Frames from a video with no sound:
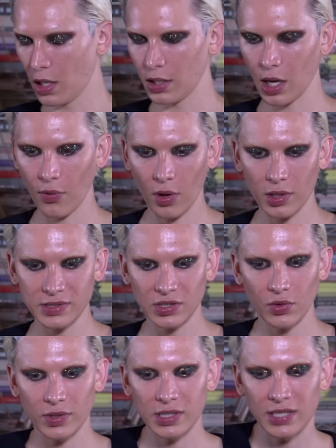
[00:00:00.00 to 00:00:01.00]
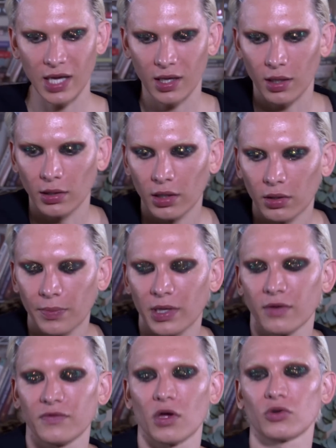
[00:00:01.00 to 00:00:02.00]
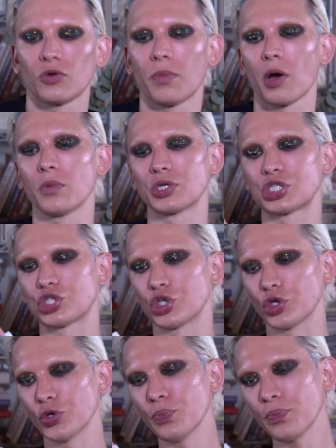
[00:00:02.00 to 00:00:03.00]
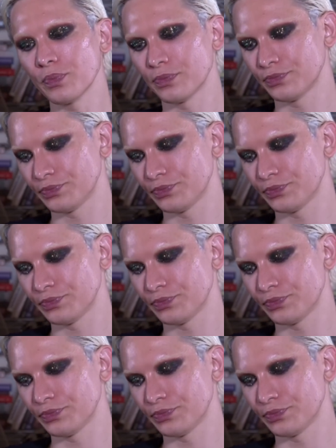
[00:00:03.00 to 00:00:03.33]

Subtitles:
Now we're also going to take a little bit of Dr. Barbara Sturm.